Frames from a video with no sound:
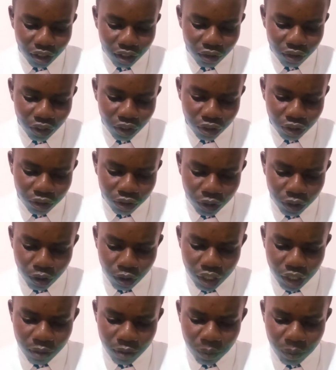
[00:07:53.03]
the
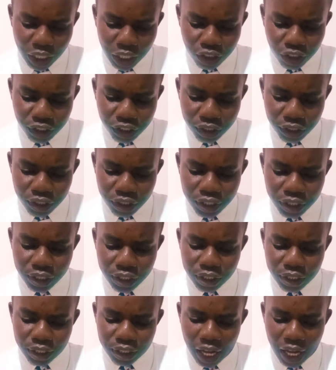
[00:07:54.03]
story
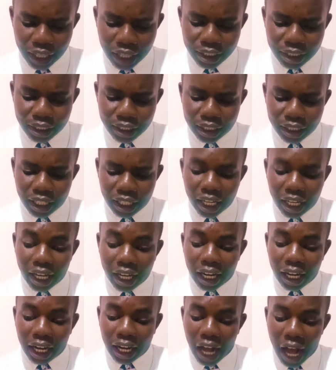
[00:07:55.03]
mentions that
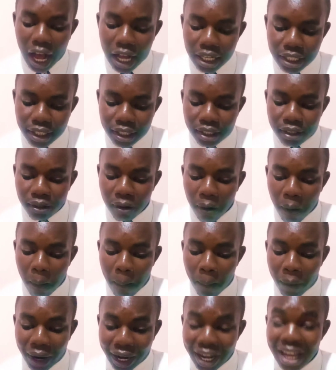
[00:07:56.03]
cars
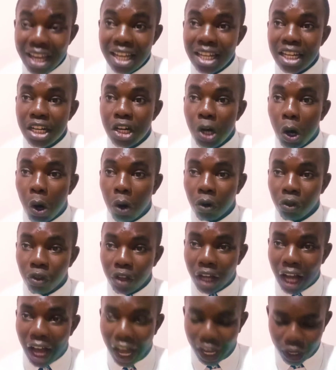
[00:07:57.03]
brayed on
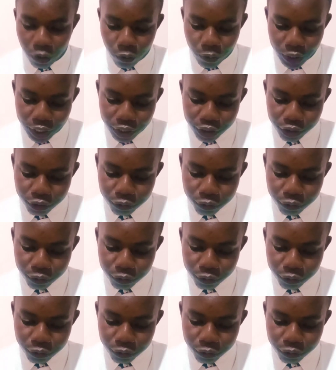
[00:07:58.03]
the highway.